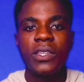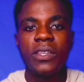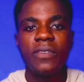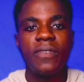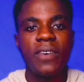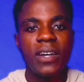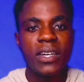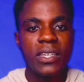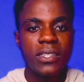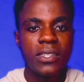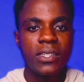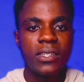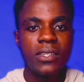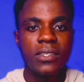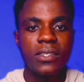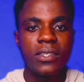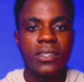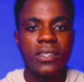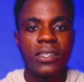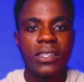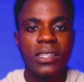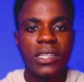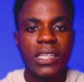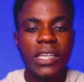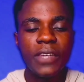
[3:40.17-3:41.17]
both
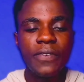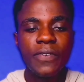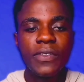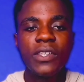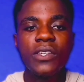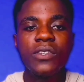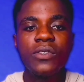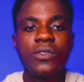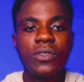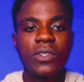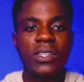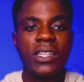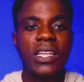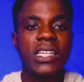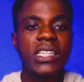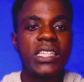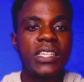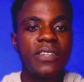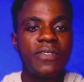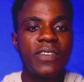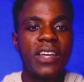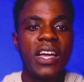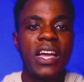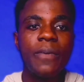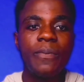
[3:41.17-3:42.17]
devices, the Infinix Note
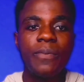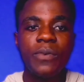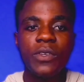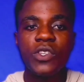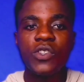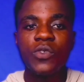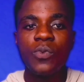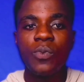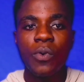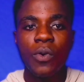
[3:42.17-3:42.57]
30 VIP